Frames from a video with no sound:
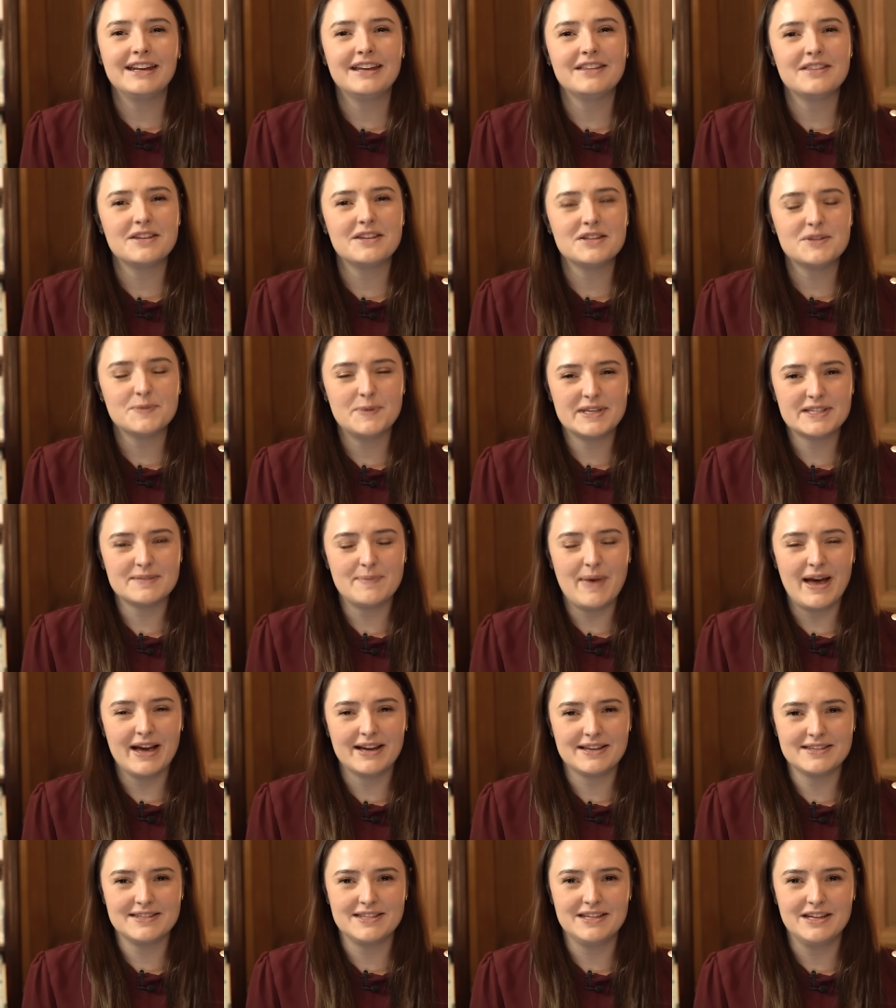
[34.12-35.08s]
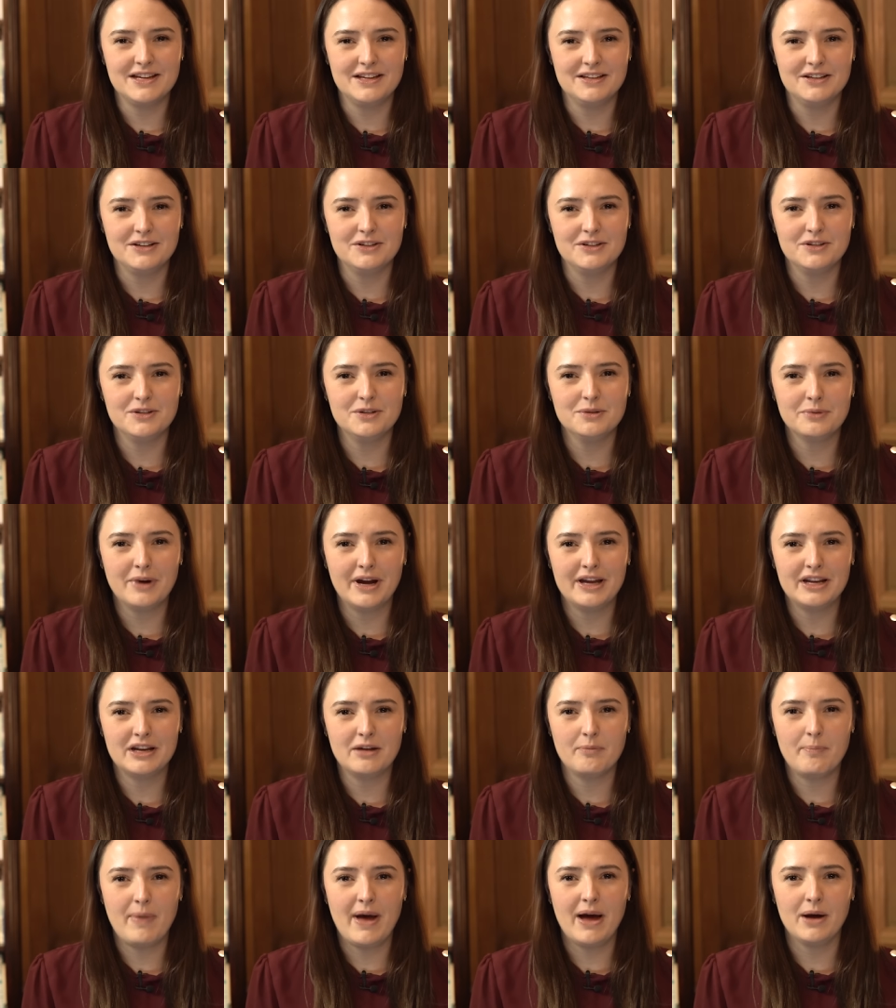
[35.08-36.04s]
in this week's magazine, you write
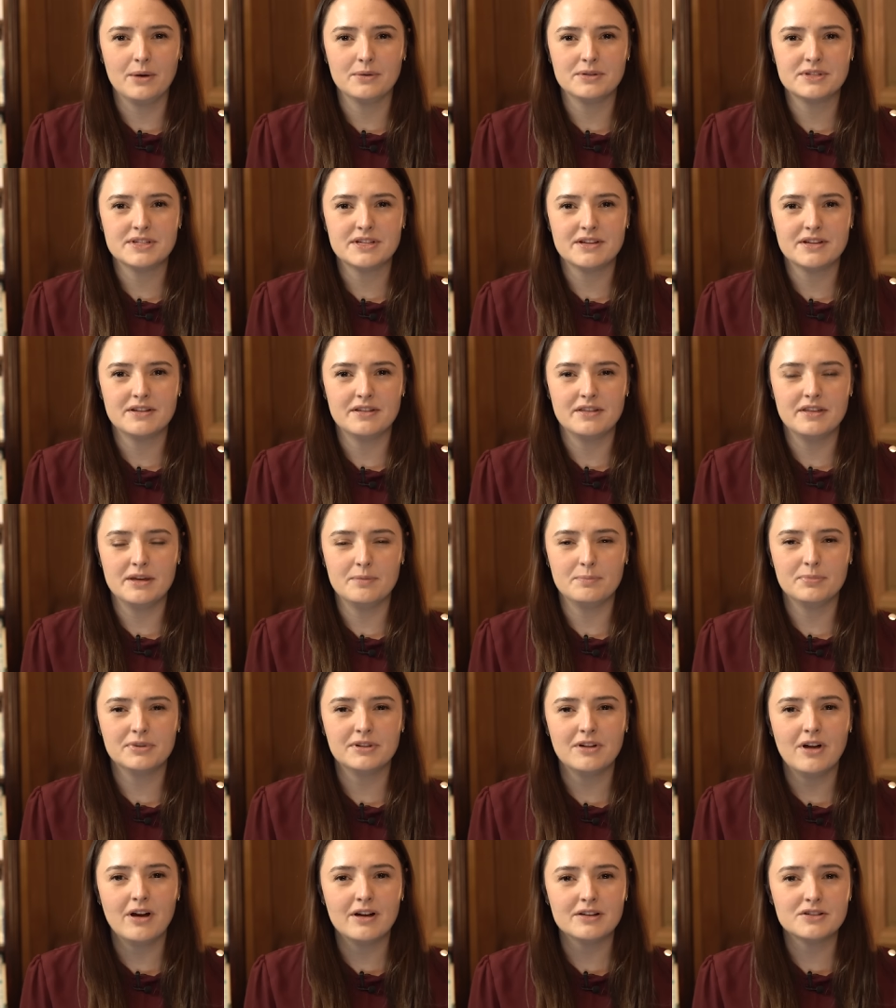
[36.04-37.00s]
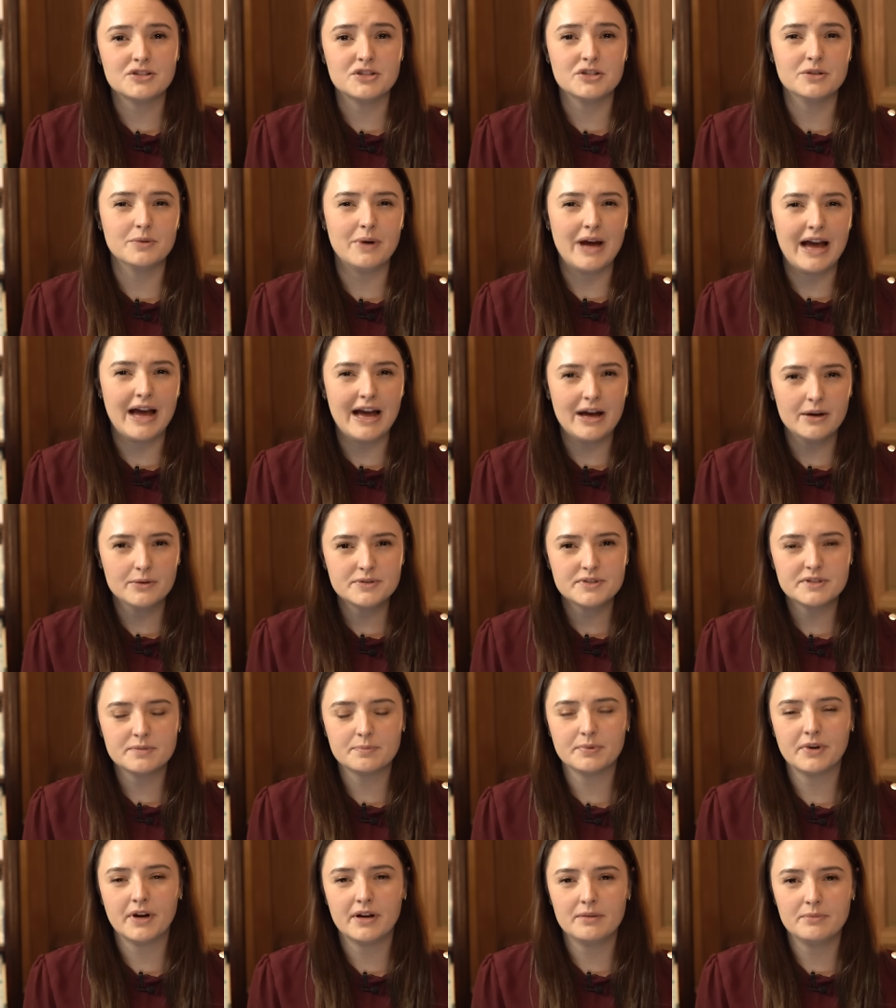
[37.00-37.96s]
about the plot to
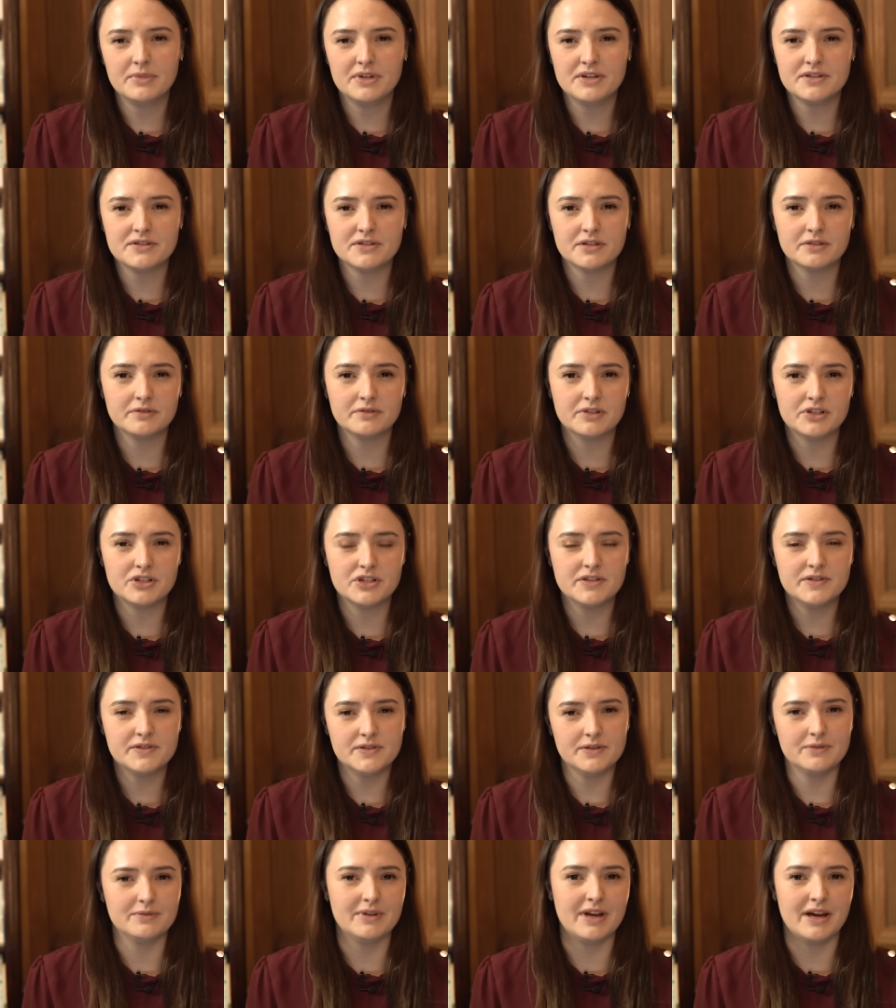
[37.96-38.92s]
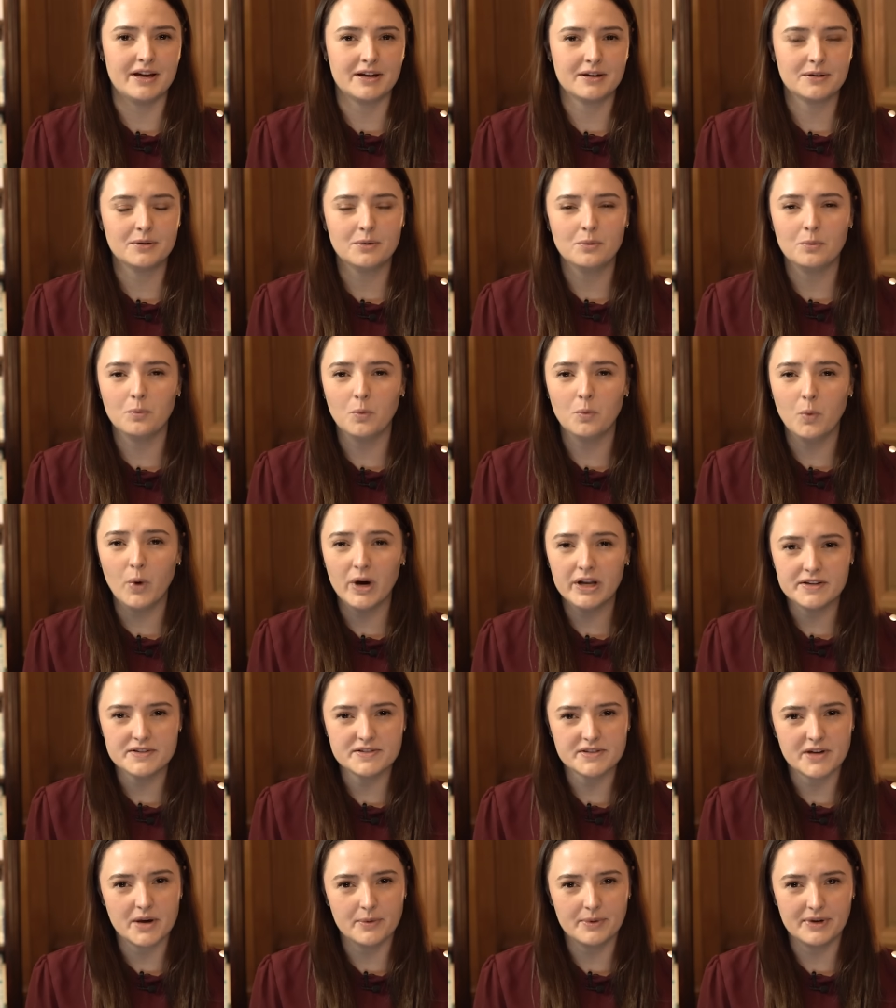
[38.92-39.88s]
oust Prime Minister Rishi Sunak. What
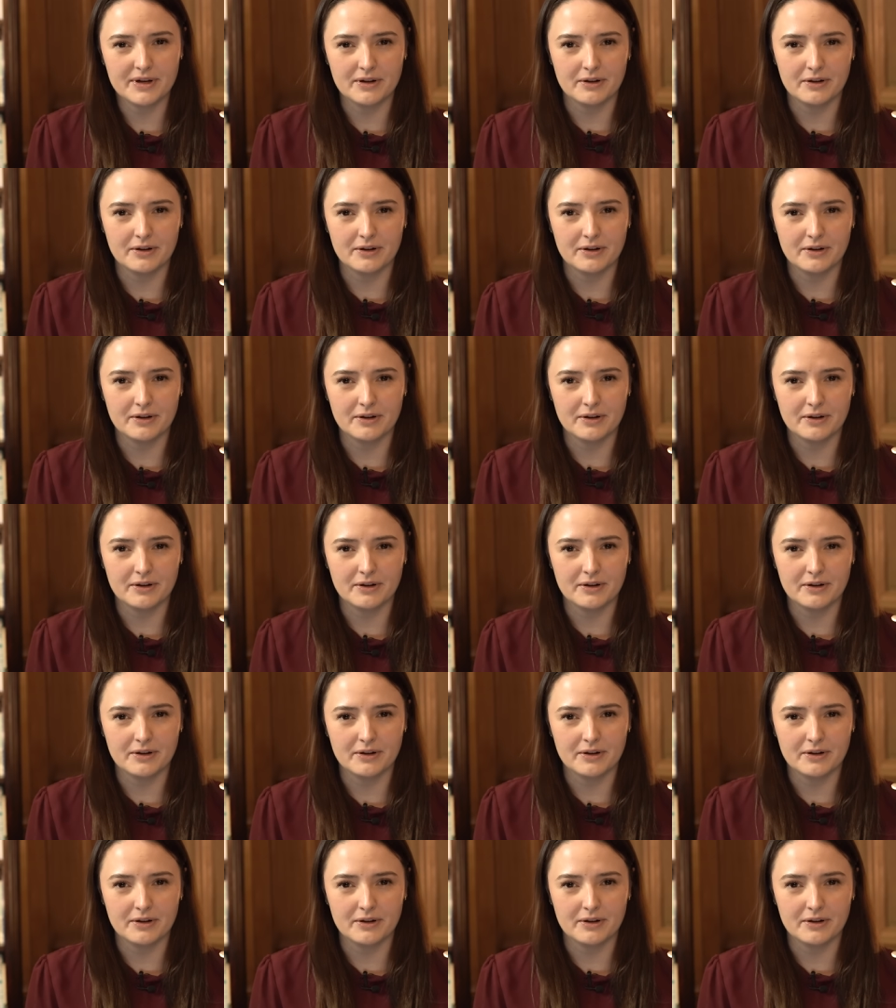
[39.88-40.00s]
is going